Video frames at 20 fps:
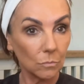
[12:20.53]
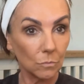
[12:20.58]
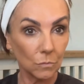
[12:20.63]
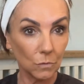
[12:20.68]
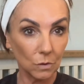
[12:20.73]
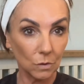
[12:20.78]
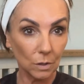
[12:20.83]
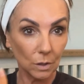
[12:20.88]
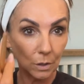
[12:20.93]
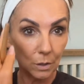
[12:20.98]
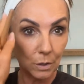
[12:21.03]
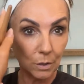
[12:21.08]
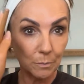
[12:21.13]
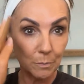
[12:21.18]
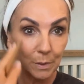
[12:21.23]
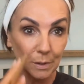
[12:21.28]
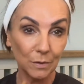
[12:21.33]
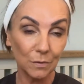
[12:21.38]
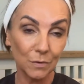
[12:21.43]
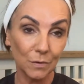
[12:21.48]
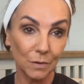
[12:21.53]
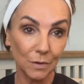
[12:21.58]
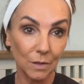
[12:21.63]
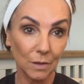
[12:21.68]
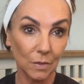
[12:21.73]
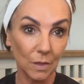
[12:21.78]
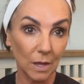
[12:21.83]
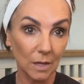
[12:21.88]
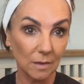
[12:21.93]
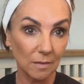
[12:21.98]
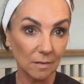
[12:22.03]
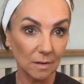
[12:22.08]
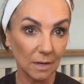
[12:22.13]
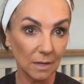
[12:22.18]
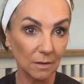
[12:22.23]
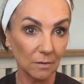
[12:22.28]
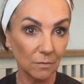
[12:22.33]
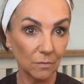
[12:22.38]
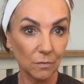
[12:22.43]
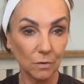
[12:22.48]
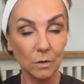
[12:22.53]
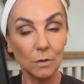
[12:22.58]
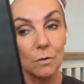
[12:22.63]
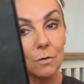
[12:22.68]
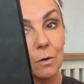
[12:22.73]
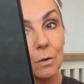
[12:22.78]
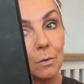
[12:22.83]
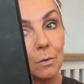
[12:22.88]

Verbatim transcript: See, immediately that's lifted.